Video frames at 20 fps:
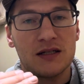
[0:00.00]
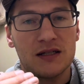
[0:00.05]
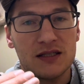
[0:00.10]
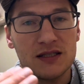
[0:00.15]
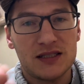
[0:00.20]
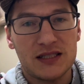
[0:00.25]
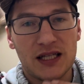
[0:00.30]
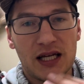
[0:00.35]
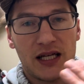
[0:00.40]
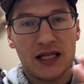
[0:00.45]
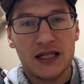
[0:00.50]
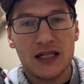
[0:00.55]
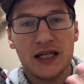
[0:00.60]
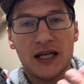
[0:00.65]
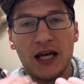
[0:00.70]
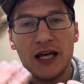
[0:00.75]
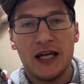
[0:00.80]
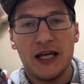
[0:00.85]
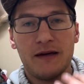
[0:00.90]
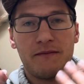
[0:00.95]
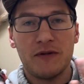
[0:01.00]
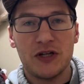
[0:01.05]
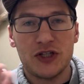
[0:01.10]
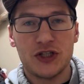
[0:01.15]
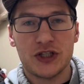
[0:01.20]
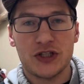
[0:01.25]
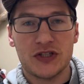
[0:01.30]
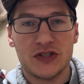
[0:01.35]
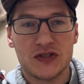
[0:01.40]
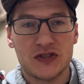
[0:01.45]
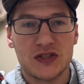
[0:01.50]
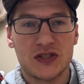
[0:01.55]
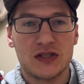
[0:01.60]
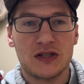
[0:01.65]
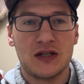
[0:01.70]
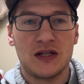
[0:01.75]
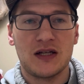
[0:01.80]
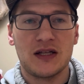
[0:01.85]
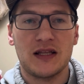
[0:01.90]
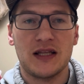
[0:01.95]
send images
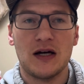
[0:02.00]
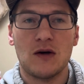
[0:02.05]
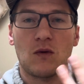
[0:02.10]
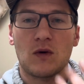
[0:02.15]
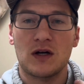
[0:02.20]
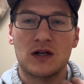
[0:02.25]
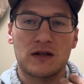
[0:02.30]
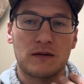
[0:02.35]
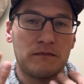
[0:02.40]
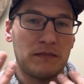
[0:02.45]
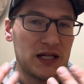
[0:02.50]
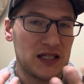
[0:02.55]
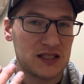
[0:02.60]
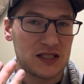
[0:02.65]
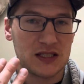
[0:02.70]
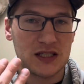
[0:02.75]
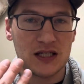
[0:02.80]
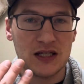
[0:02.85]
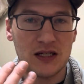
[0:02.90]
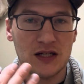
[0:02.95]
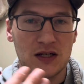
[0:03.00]
that work best